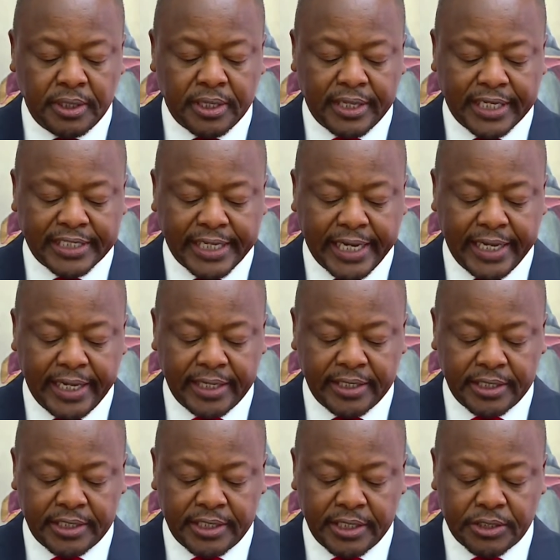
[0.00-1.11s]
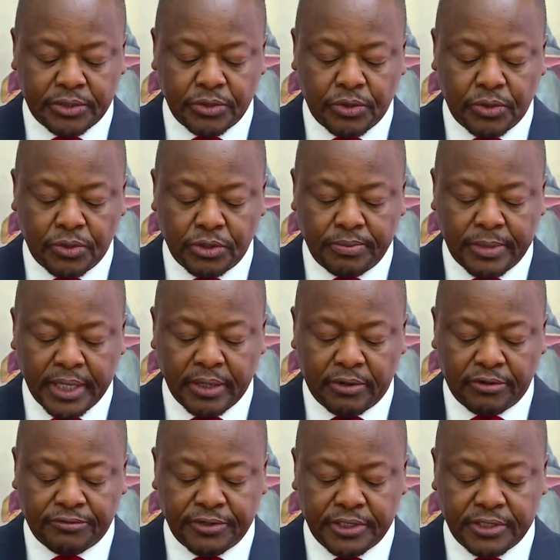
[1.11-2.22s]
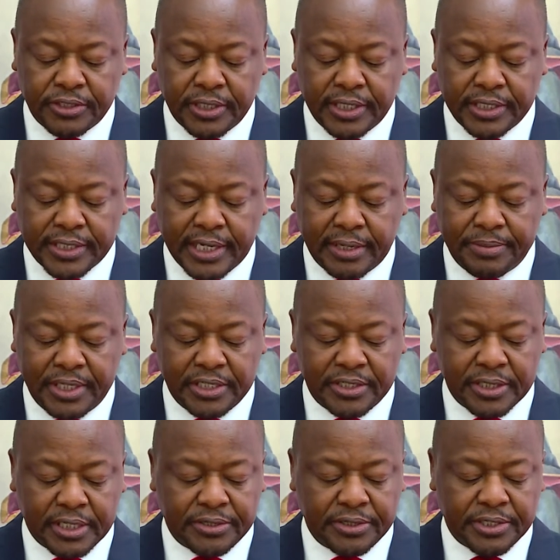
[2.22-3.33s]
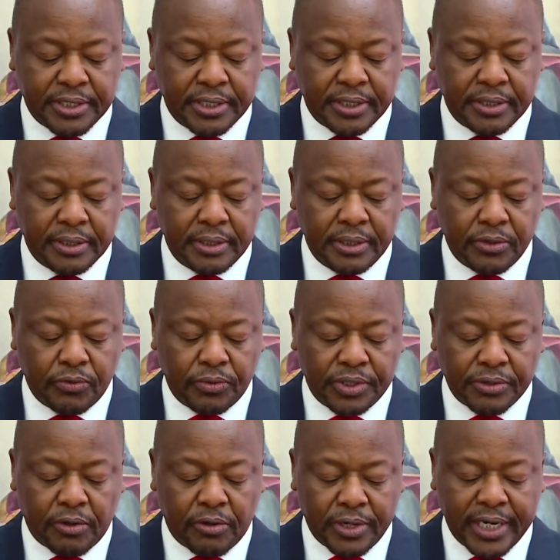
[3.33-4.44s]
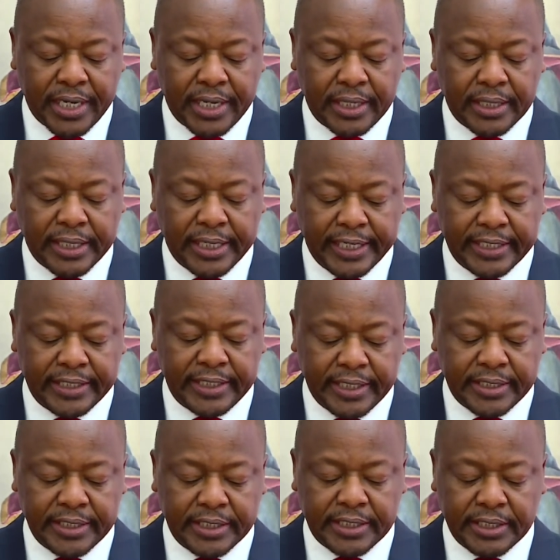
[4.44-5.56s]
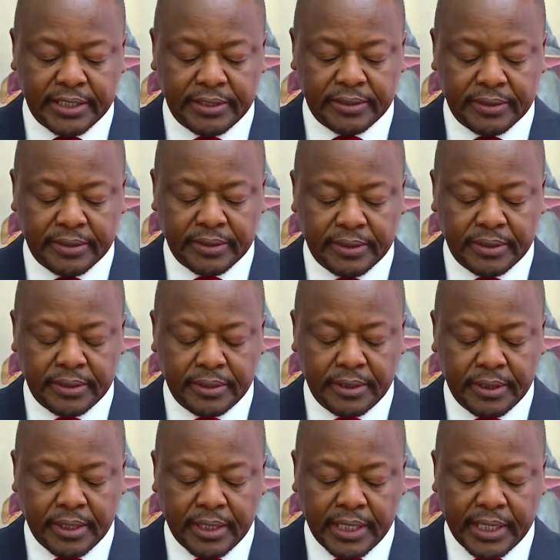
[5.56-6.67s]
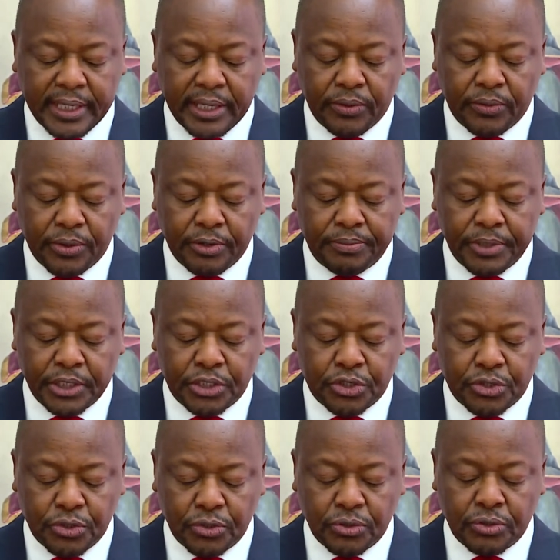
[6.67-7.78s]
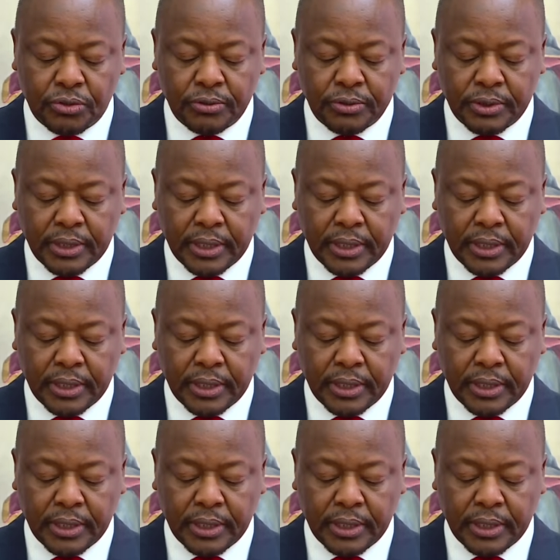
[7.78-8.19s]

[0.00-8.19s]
that I undertake to hold my office as Cabinet Secretary with honor and dignity, that I will be true,